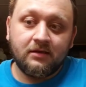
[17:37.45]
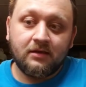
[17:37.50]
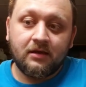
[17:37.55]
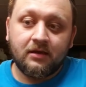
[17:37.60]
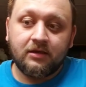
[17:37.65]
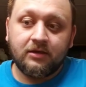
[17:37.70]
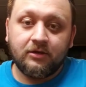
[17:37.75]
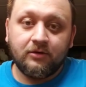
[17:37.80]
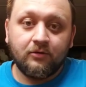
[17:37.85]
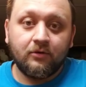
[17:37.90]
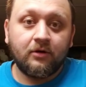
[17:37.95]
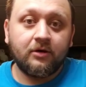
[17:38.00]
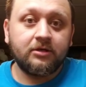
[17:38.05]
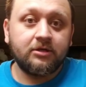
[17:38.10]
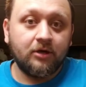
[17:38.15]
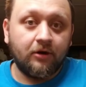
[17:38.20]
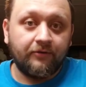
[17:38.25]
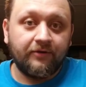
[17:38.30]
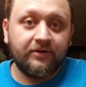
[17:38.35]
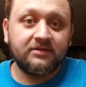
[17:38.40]
you are
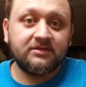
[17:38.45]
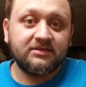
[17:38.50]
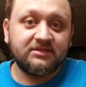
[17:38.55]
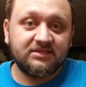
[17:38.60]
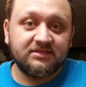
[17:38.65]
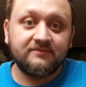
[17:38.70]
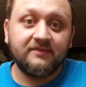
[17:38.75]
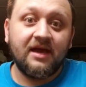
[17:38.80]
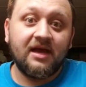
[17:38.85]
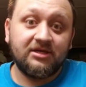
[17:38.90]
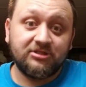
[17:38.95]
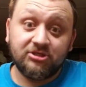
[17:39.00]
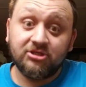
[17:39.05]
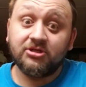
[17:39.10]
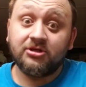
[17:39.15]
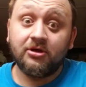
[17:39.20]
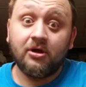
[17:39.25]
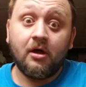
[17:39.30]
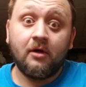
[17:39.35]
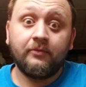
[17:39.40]
going to smash it
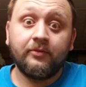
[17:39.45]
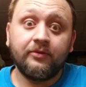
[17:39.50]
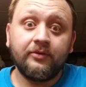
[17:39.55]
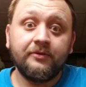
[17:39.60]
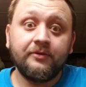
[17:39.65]
up.